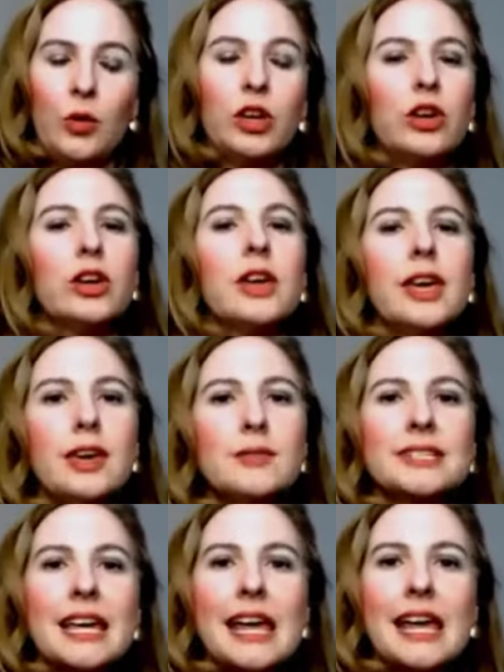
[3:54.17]
Well, you can
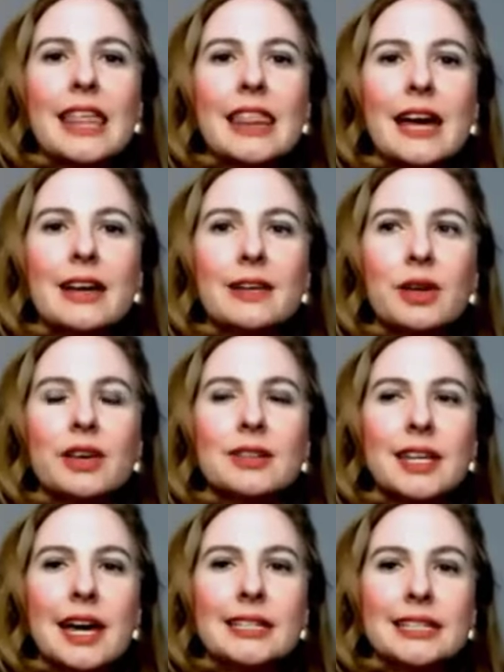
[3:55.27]
keep saying that
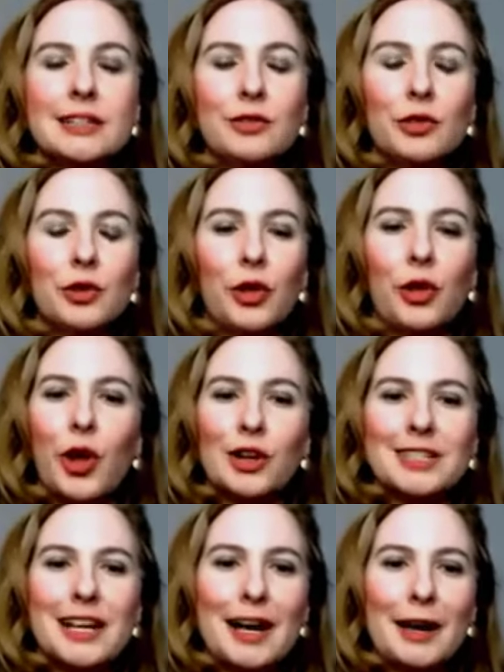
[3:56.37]
because I did for a
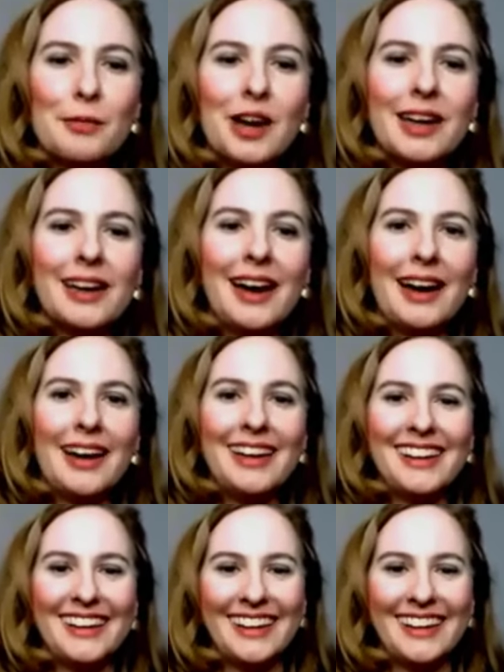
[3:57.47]
long time, right, Kai?